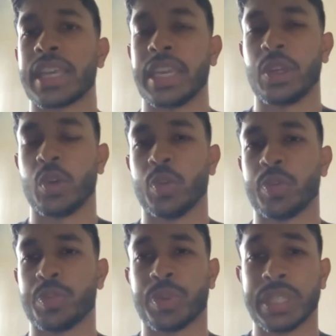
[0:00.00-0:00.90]
Can
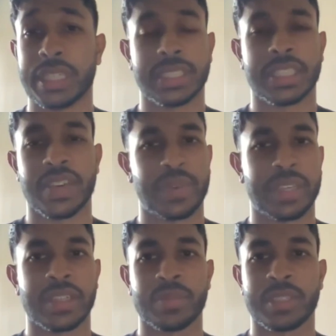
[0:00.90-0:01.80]
you please give me
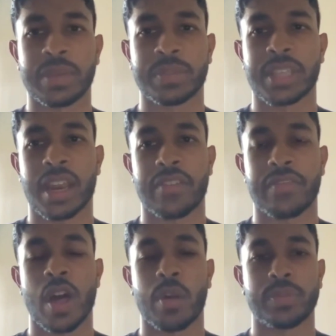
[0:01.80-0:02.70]
some tips that have
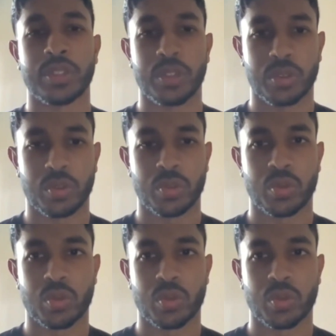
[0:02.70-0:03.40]
helped you?